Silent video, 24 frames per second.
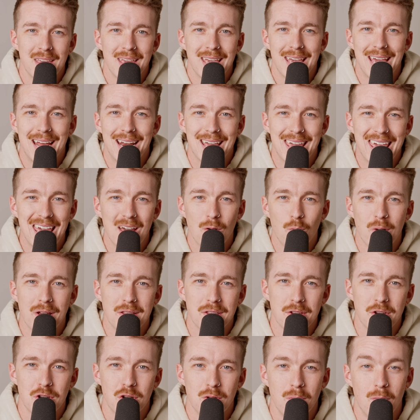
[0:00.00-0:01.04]
and I can't wait
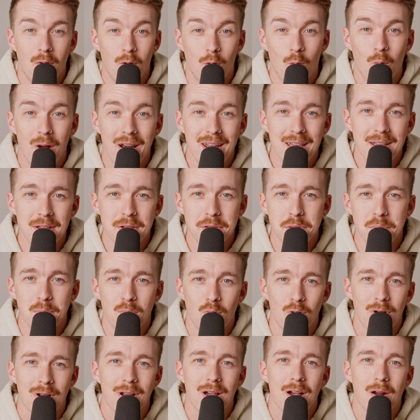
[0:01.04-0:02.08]
to shoot more weddings,
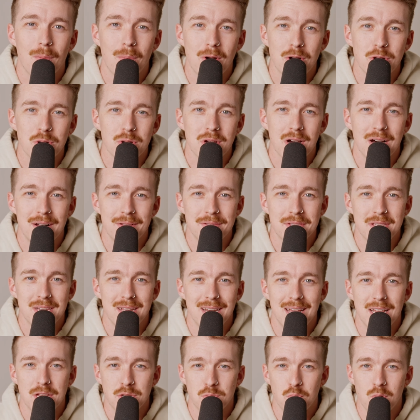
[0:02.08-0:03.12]
more commercial
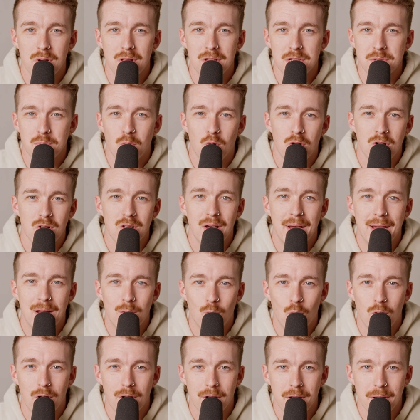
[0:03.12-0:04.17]
content, as well as more
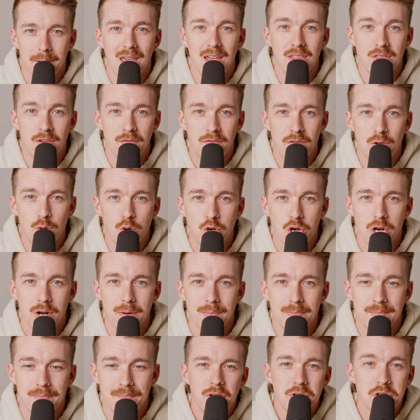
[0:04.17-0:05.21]
client work in the
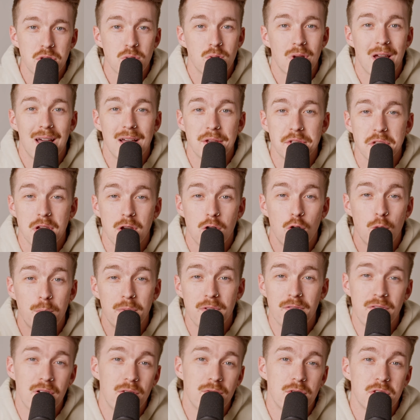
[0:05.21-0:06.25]
future. So guys, I hope
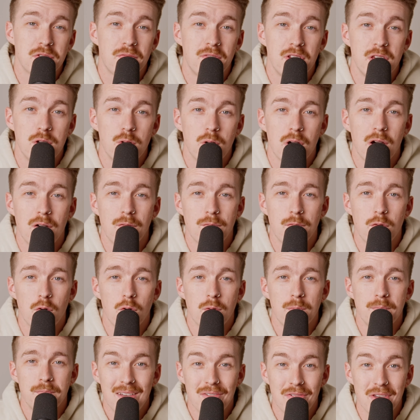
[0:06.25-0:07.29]
you found this video
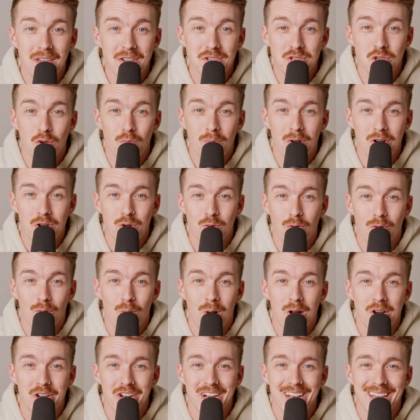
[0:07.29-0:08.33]
helpful. Thanks so much for
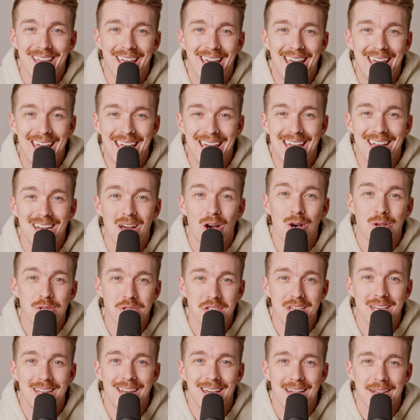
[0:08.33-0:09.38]
watching, and I'll
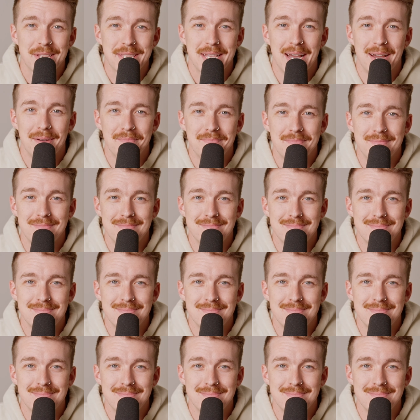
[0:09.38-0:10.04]
see you next time.